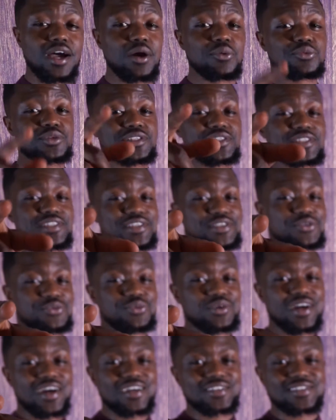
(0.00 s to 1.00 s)
I will see you
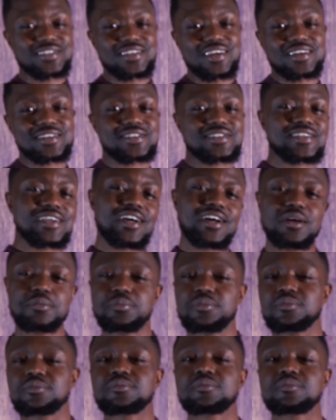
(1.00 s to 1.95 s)
guys next time.